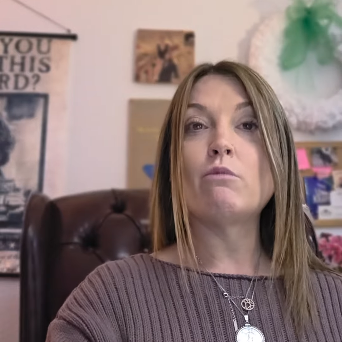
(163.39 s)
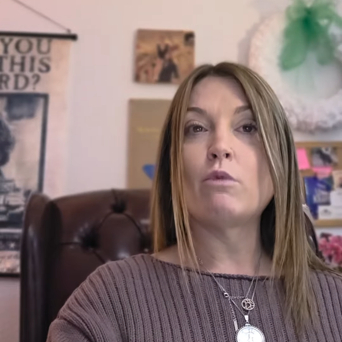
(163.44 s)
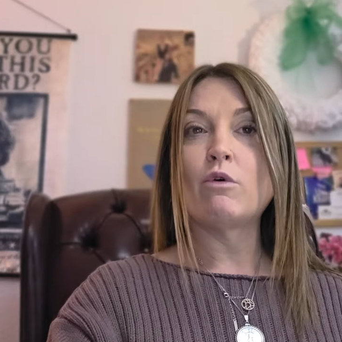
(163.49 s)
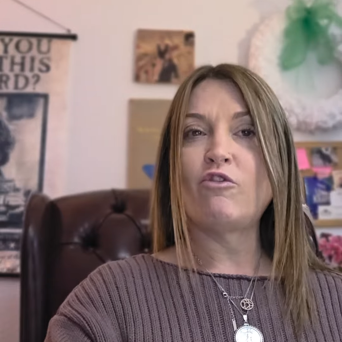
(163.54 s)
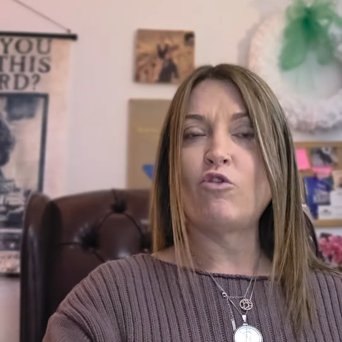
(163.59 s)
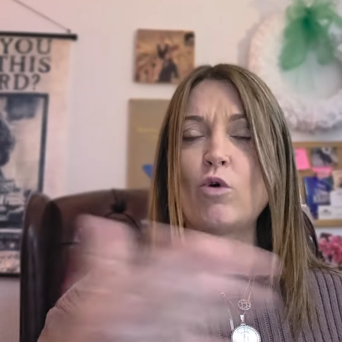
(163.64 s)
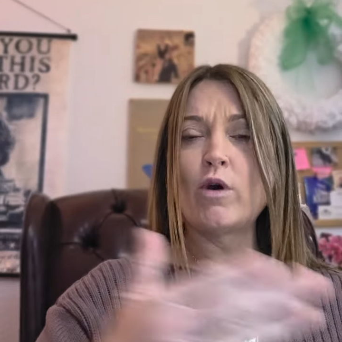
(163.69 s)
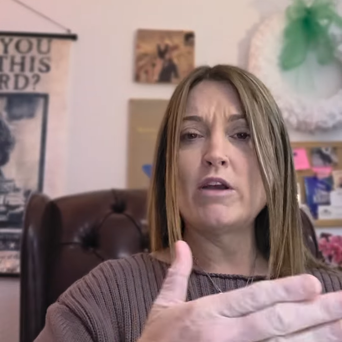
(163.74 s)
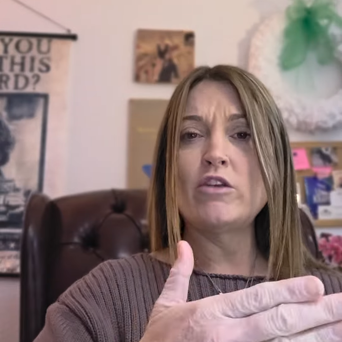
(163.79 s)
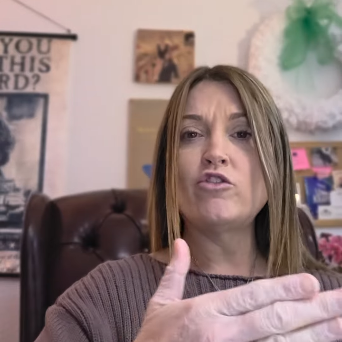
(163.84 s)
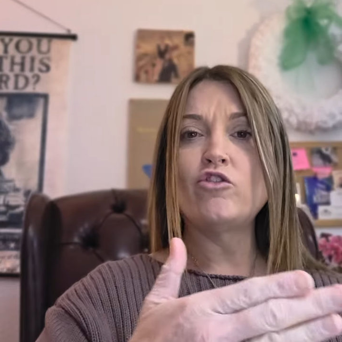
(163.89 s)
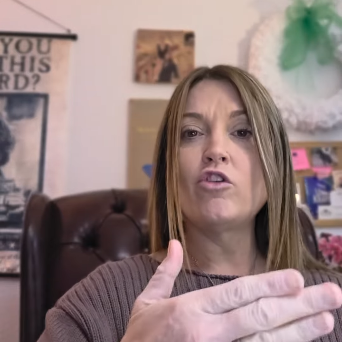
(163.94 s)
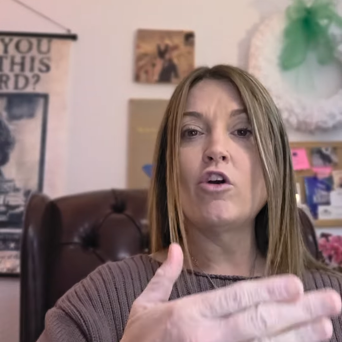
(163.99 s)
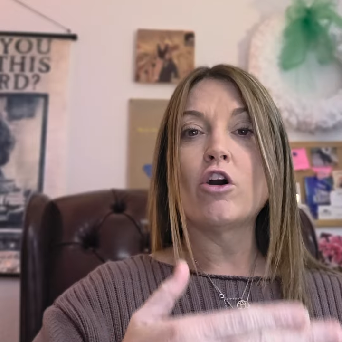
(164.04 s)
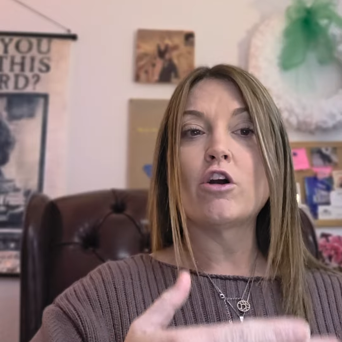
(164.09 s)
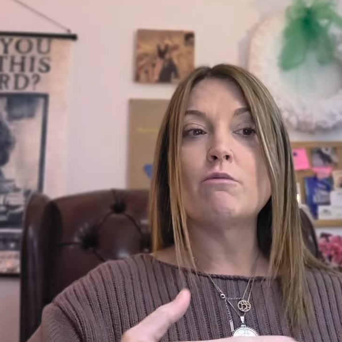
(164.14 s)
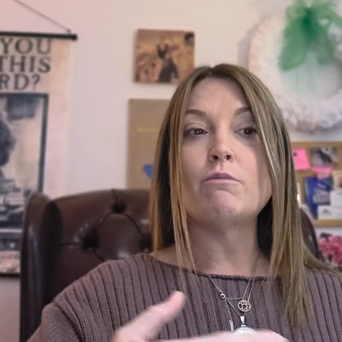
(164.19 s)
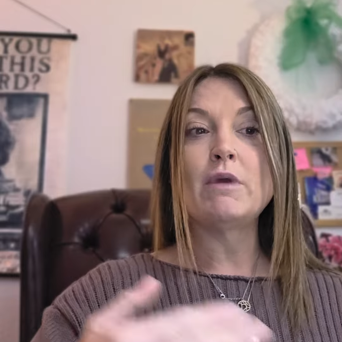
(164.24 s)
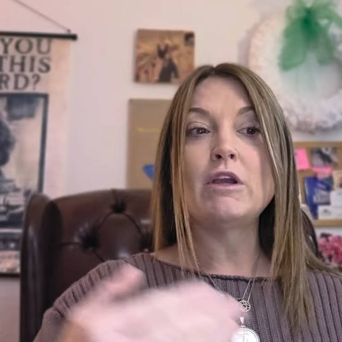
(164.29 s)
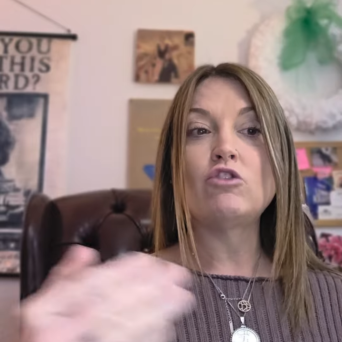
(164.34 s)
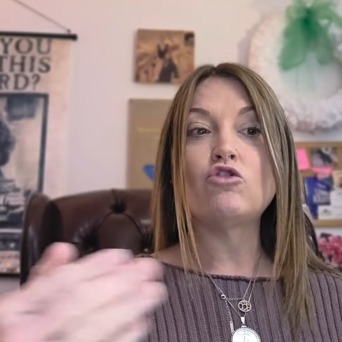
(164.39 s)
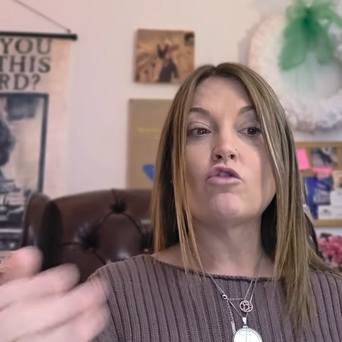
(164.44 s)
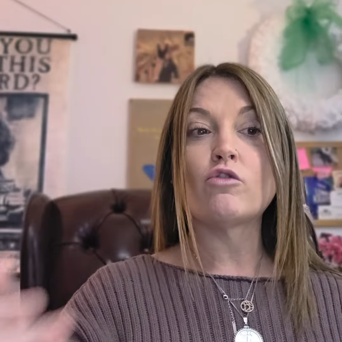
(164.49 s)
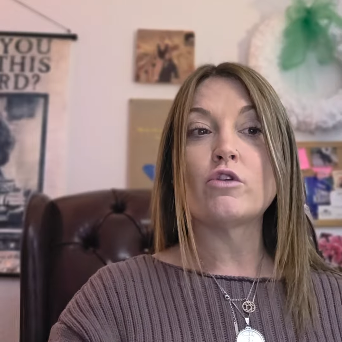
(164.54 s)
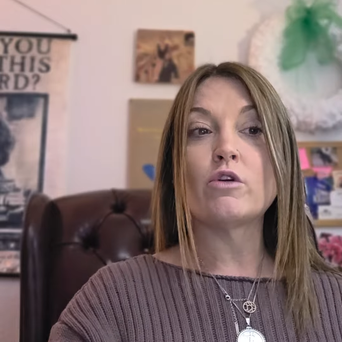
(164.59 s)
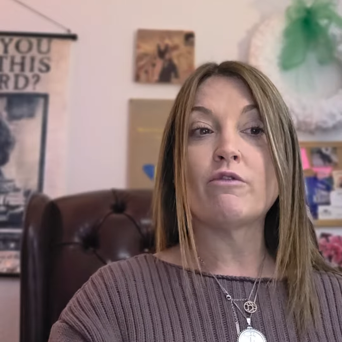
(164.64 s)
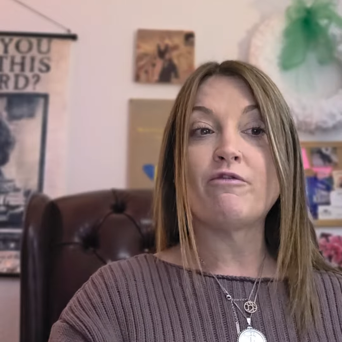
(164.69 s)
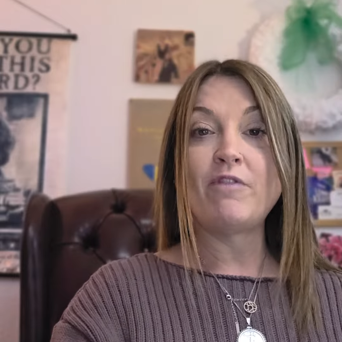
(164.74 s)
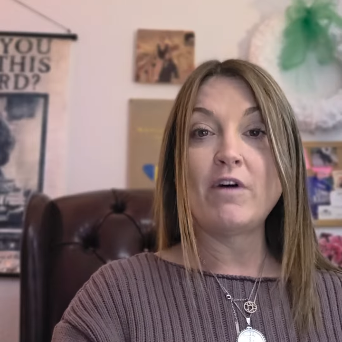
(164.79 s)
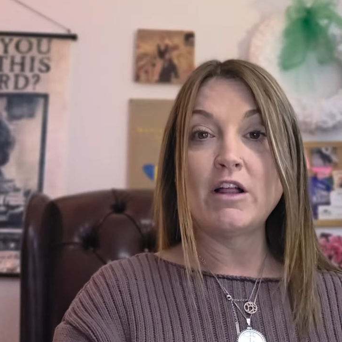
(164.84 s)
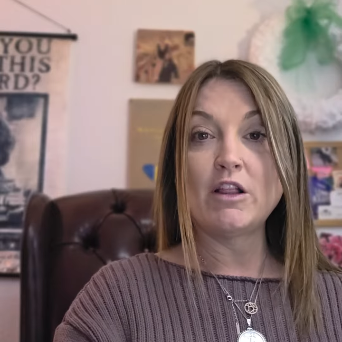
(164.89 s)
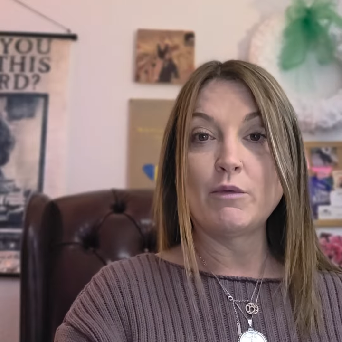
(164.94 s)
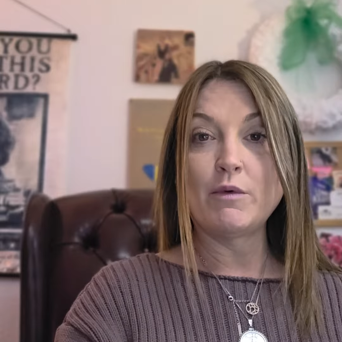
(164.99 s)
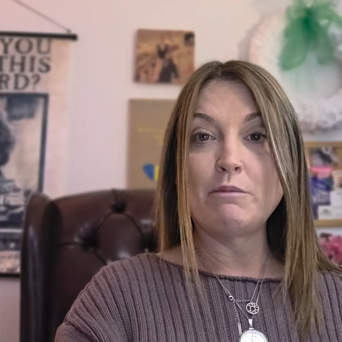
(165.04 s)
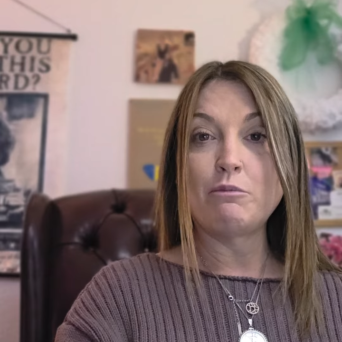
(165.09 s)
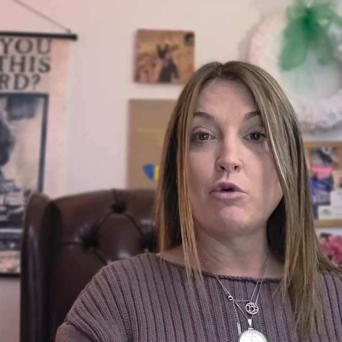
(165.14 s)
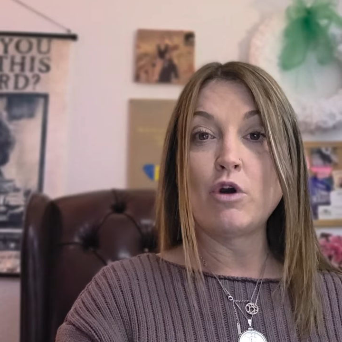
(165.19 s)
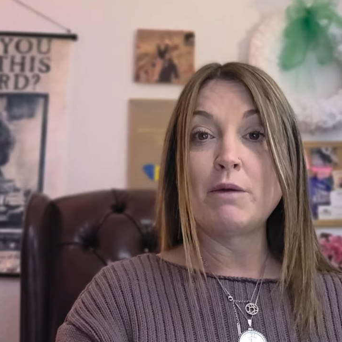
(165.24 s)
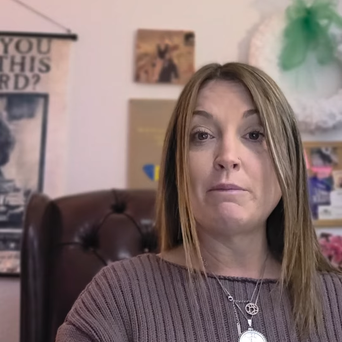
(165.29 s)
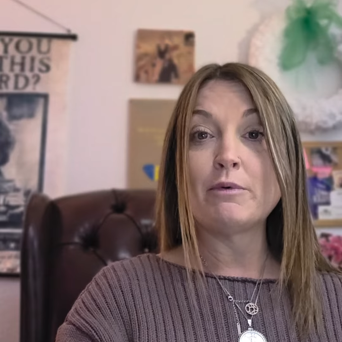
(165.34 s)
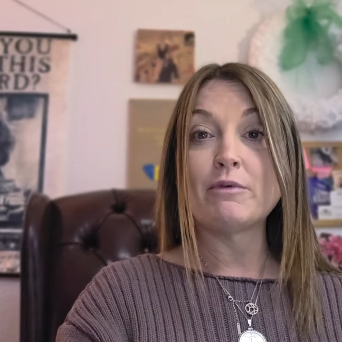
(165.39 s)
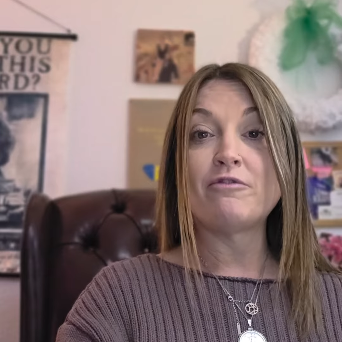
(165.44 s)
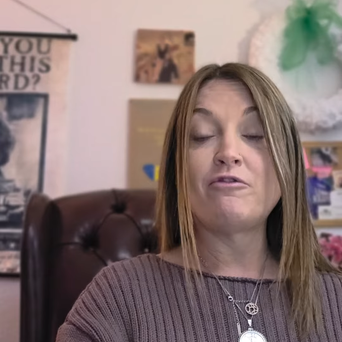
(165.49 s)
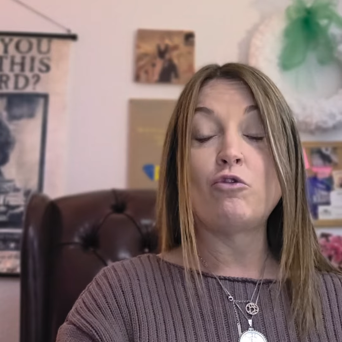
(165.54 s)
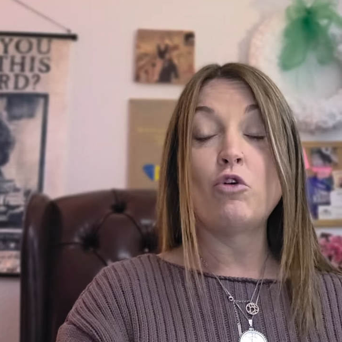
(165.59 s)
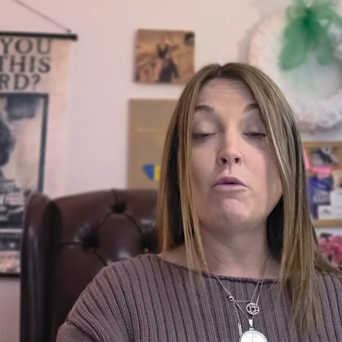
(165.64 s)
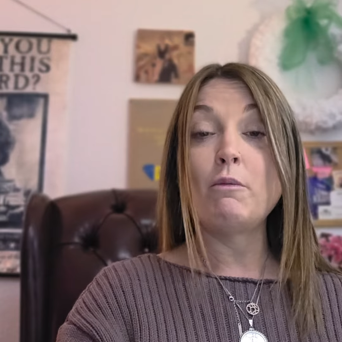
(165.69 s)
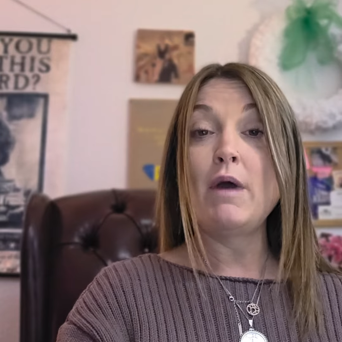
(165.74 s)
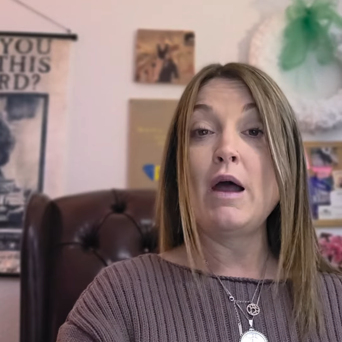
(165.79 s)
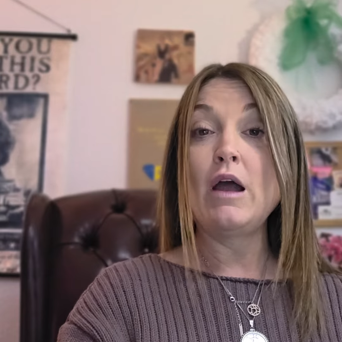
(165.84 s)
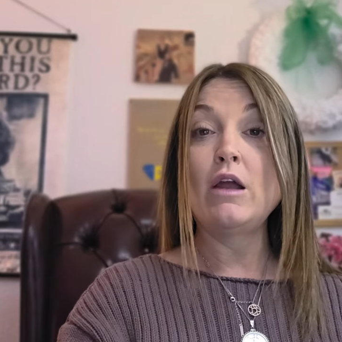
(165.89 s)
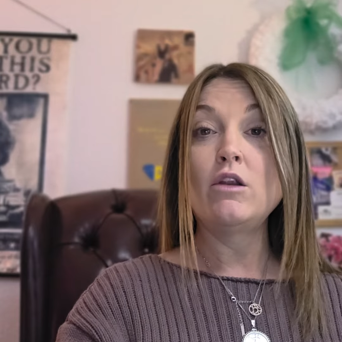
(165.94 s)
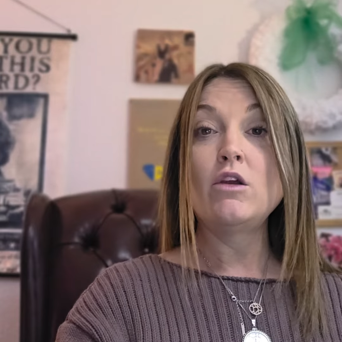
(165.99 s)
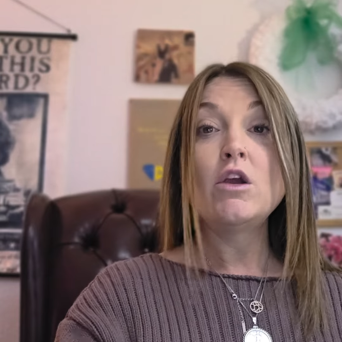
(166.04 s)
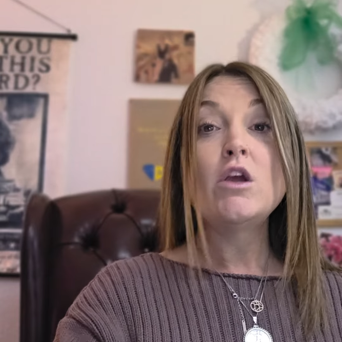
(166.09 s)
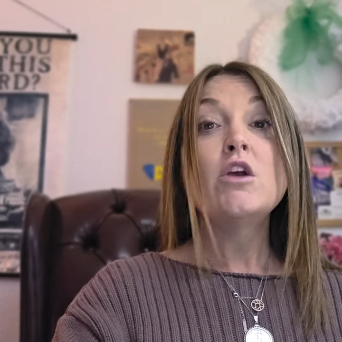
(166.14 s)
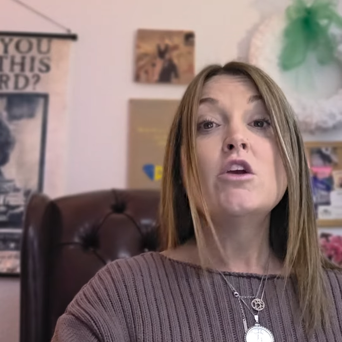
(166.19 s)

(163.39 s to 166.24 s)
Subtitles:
before I start, make sure you're following proper format,